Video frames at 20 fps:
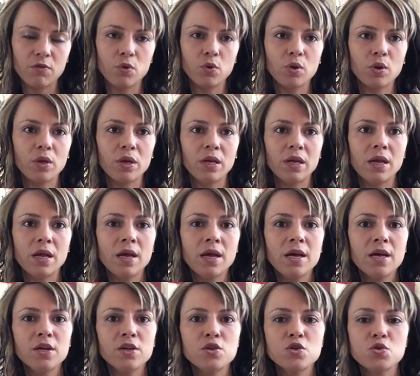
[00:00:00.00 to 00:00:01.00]
can
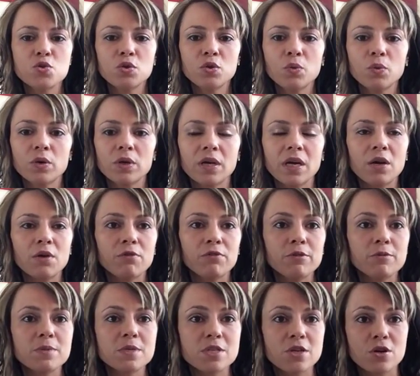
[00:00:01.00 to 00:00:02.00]
do the workout
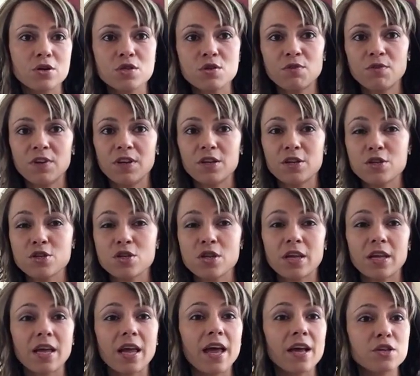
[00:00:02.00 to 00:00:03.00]
from start to finish,
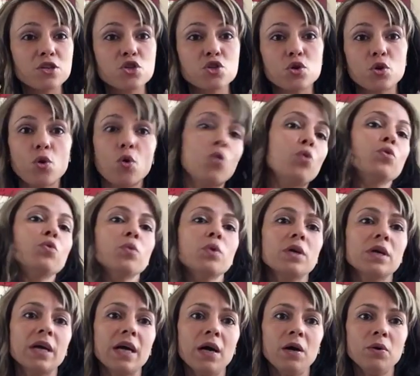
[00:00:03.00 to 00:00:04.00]
like as your own
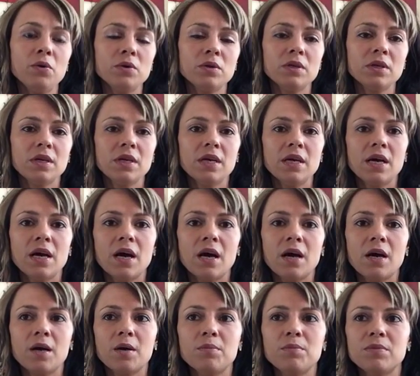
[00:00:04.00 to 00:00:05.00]
workout.
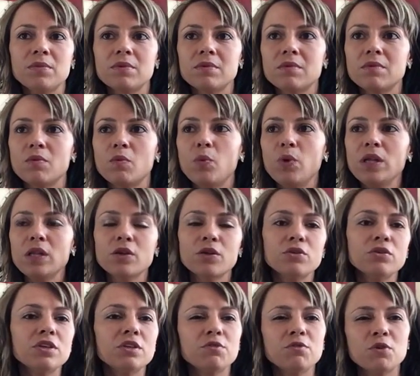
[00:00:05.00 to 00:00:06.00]
We
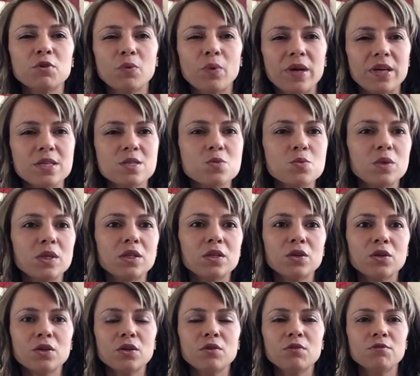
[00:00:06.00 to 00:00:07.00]
learn different ways. We
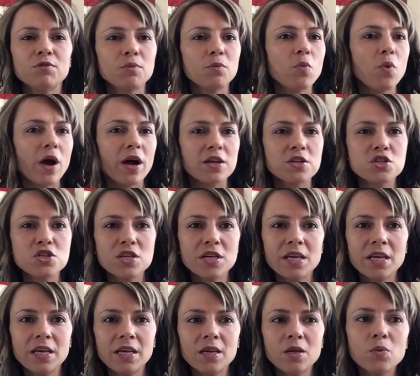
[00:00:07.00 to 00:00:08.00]
learn from
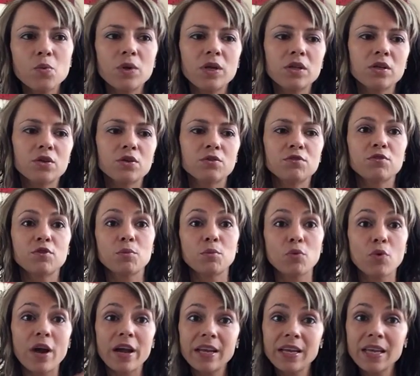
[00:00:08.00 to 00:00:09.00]
watching it, we learn
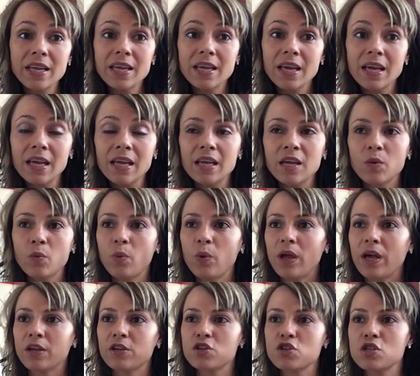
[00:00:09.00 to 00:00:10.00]
from writing it, and
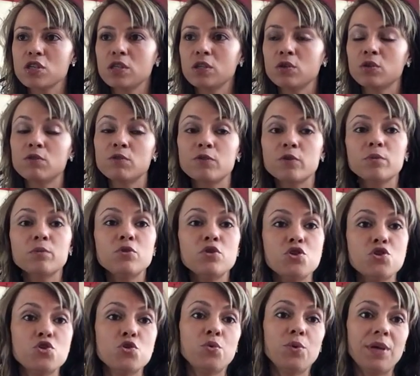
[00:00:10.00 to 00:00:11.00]
we actually learn from
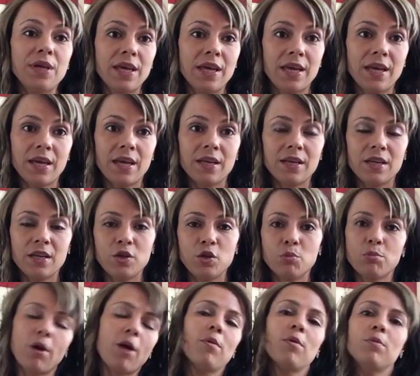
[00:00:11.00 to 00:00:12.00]
doing it. And
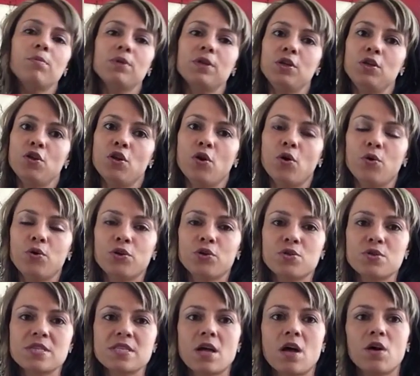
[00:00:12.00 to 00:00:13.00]
you probably know
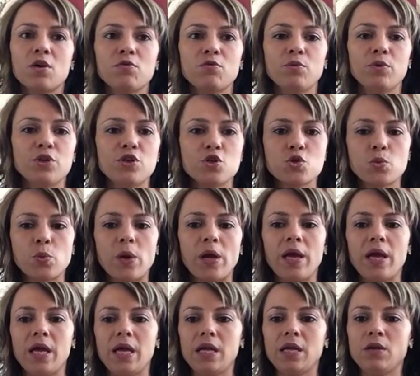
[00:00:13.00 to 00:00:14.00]
yourself which
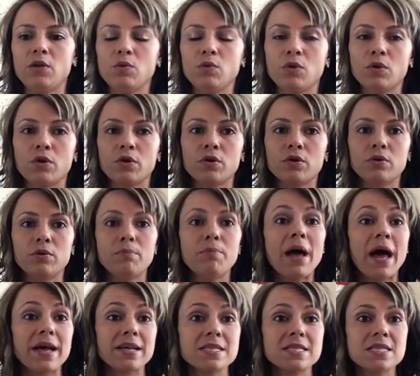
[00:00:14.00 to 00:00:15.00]
way you learn
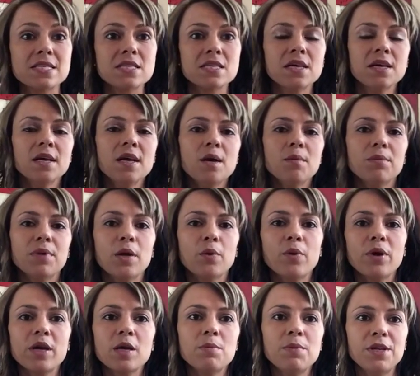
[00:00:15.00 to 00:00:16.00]
best. But I
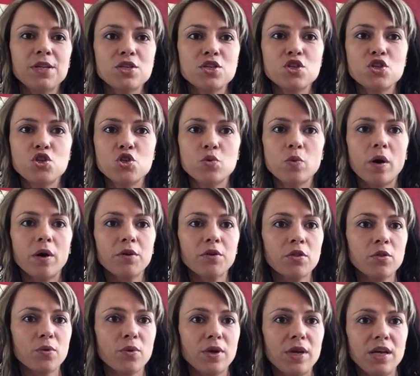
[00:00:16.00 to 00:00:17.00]
recommend to do
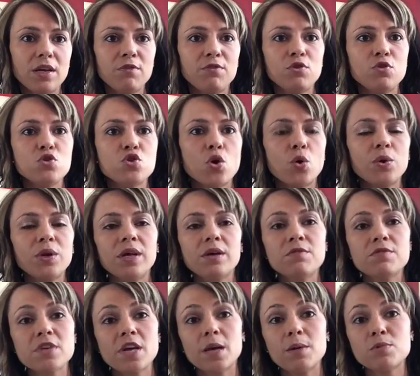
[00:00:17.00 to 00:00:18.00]
all three. If you don't
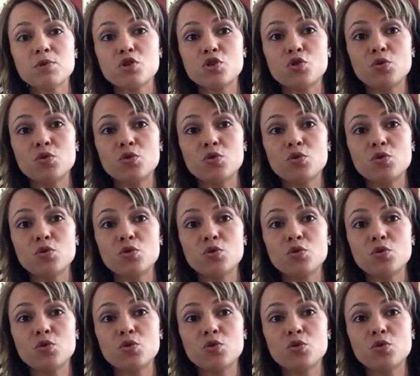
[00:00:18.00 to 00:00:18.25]
have time to